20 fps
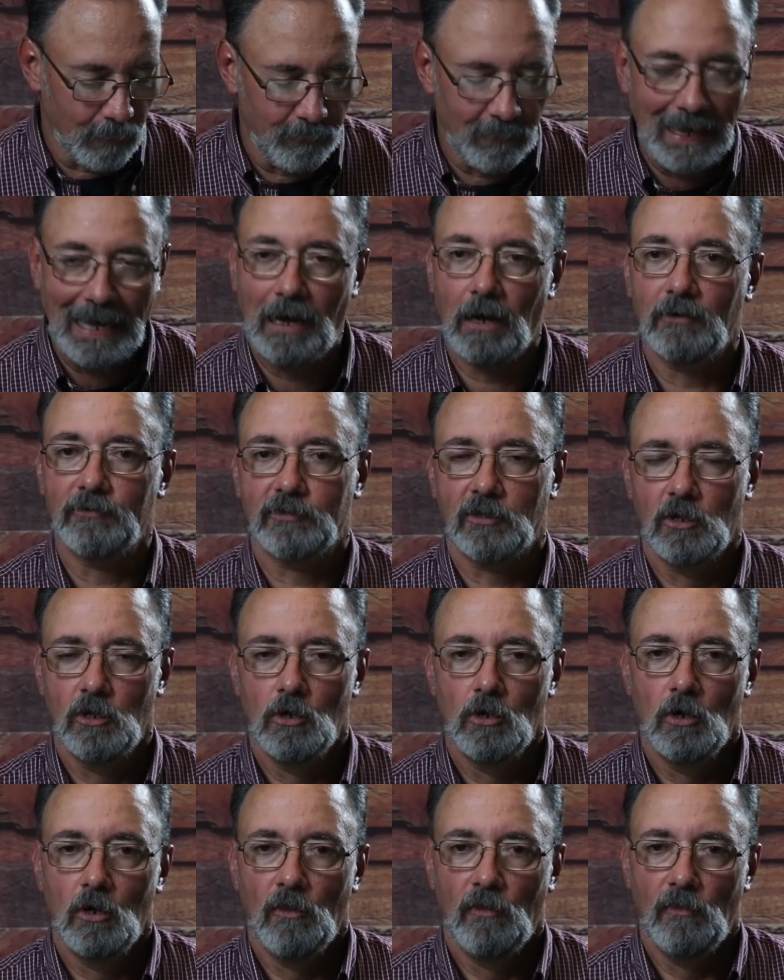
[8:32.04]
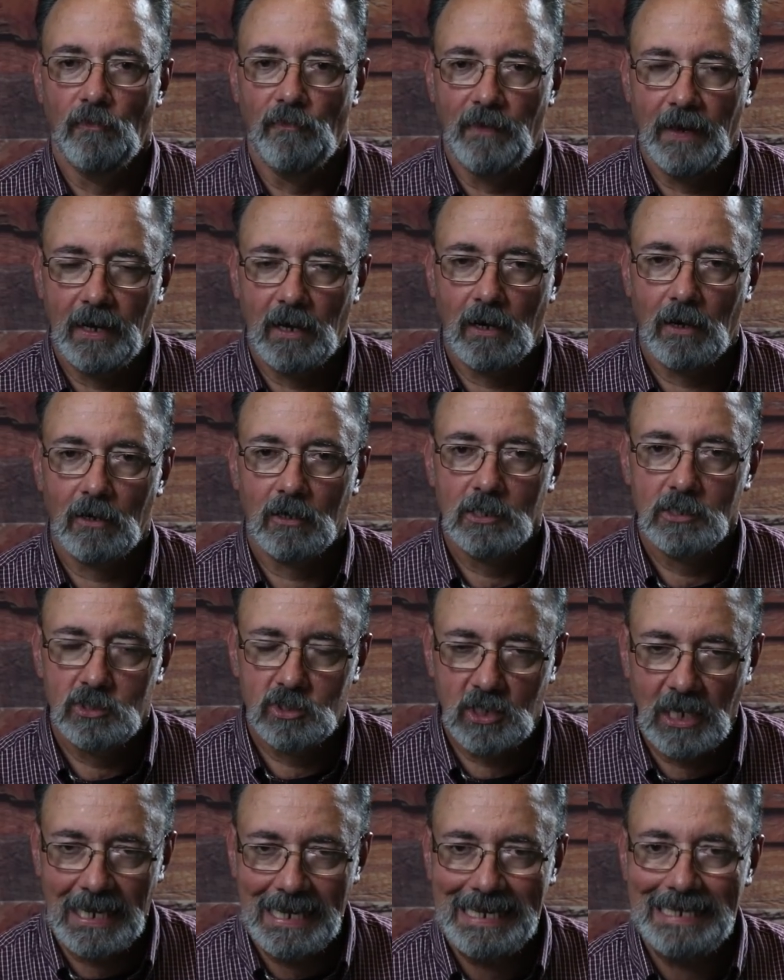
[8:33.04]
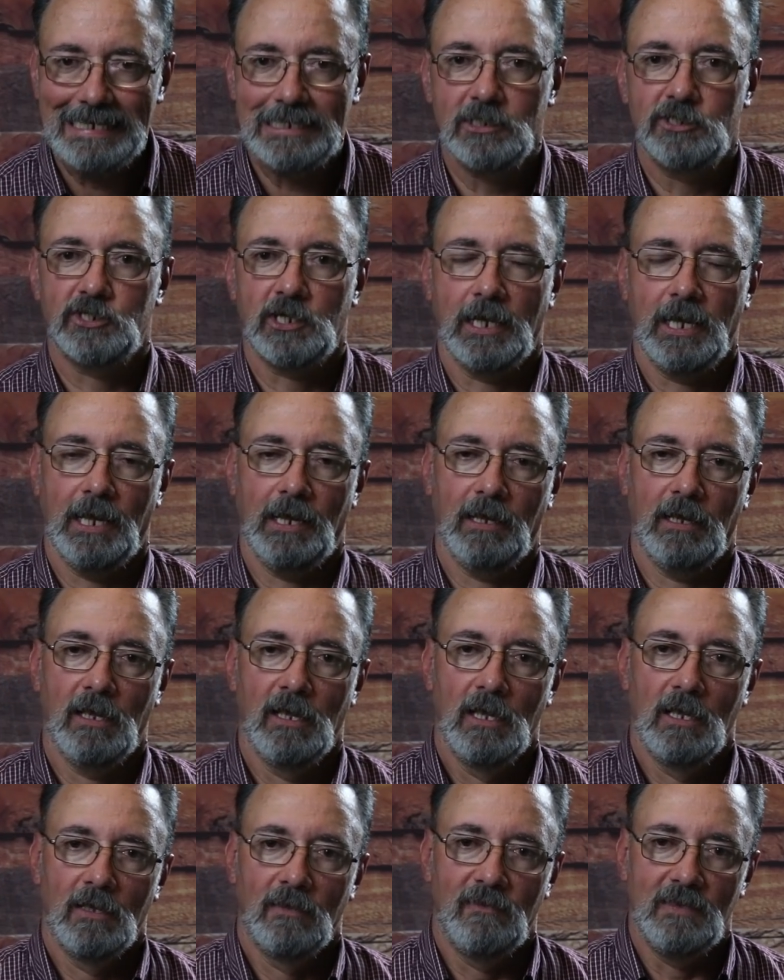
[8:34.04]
about their changing